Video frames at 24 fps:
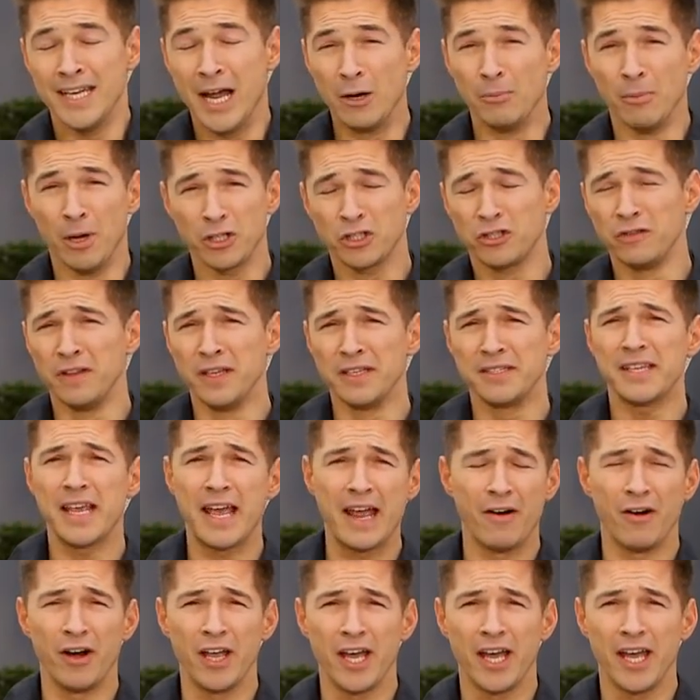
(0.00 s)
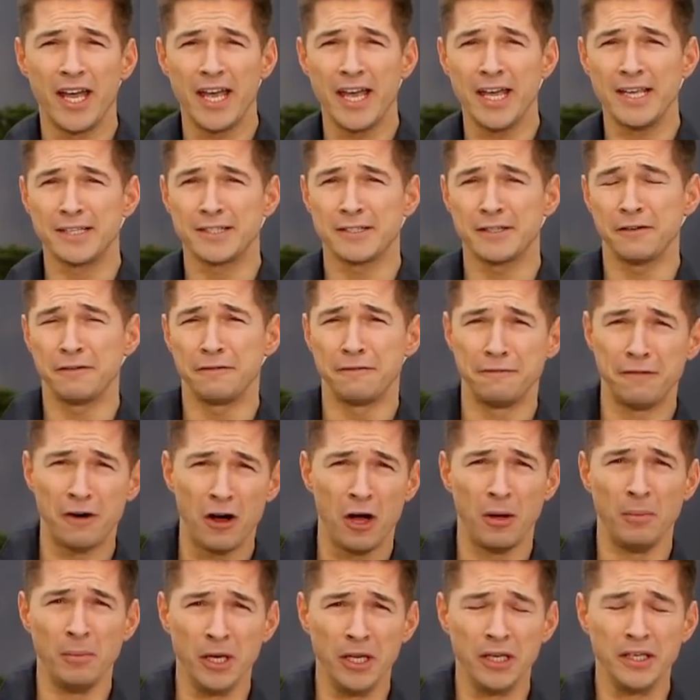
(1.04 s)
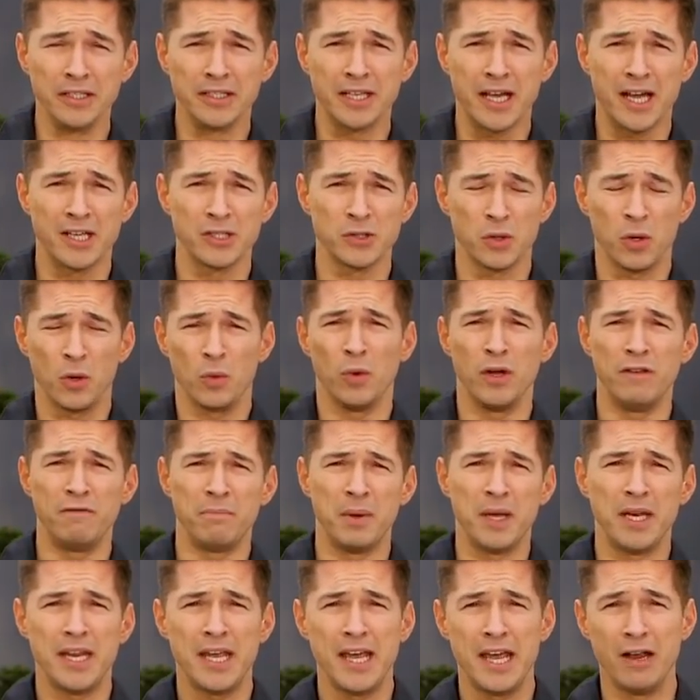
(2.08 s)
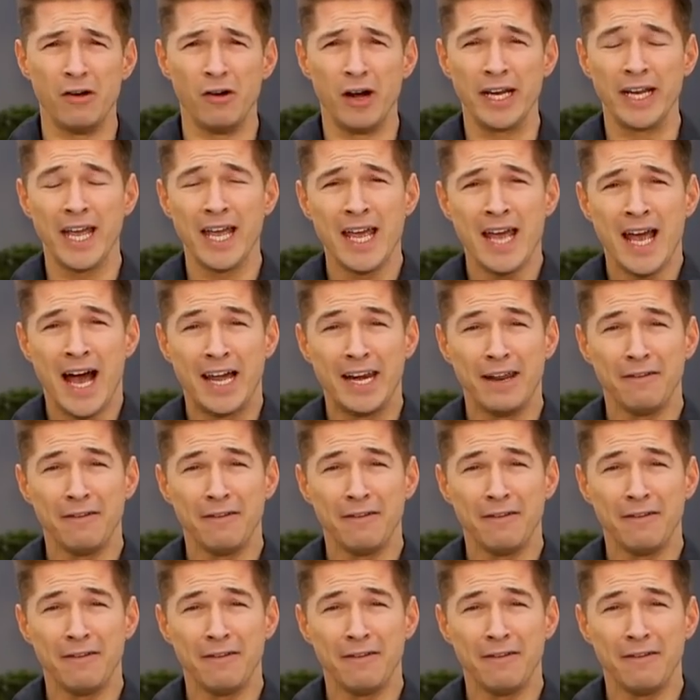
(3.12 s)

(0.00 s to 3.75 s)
Now, much of this area is farmland, as we've been hearing,